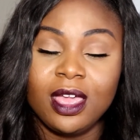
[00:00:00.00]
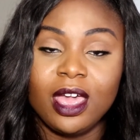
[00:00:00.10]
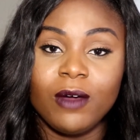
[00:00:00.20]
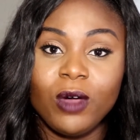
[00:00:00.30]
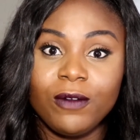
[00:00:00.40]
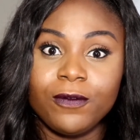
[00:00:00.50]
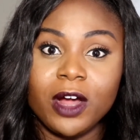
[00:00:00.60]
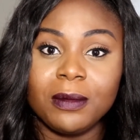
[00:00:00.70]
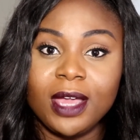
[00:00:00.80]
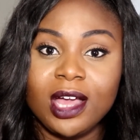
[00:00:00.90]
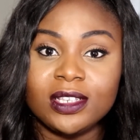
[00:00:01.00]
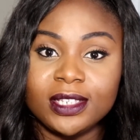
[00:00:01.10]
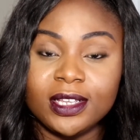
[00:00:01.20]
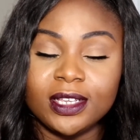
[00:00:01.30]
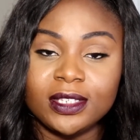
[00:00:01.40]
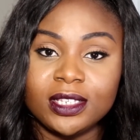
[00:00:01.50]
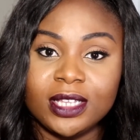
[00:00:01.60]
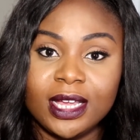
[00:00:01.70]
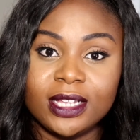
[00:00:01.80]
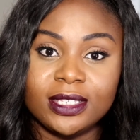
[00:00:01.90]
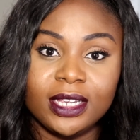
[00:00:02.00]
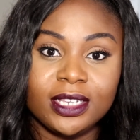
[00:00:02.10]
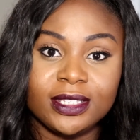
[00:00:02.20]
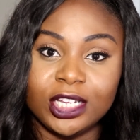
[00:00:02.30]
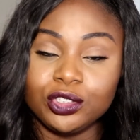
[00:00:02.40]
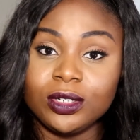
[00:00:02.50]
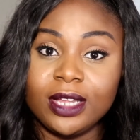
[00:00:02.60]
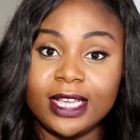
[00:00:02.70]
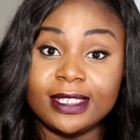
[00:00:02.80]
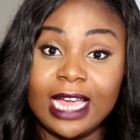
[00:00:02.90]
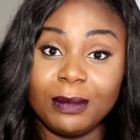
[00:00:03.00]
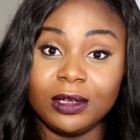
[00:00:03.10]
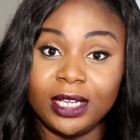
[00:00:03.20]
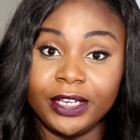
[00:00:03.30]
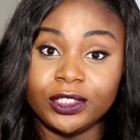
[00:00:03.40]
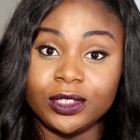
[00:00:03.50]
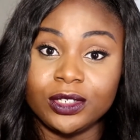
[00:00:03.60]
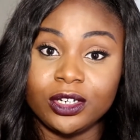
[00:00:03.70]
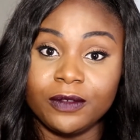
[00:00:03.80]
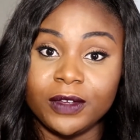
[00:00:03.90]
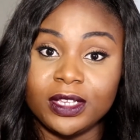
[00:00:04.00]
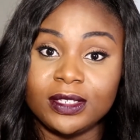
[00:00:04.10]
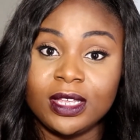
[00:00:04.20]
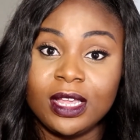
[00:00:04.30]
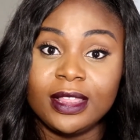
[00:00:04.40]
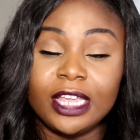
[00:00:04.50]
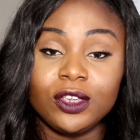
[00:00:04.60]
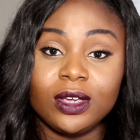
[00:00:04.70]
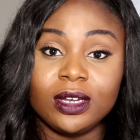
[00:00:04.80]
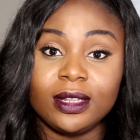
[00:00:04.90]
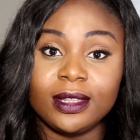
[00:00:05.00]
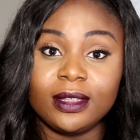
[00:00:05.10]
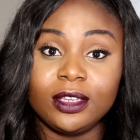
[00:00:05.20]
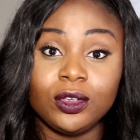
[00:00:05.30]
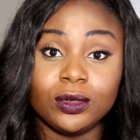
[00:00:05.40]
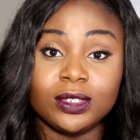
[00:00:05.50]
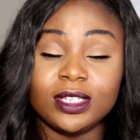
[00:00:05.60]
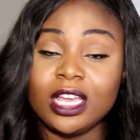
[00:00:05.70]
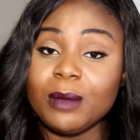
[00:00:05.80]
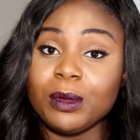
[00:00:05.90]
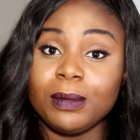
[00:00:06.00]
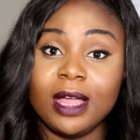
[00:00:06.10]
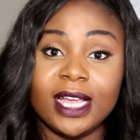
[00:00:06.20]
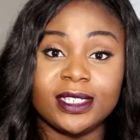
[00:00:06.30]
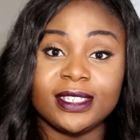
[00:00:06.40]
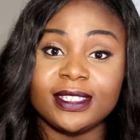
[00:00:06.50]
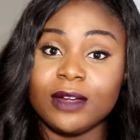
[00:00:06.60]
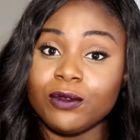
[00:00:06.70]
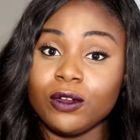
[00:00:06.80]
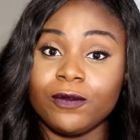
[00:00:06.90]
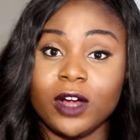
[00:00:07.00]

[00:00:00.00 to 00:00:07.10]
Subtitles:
And what PharmCAS is that it's like a centralized application service that you can use to help apply to several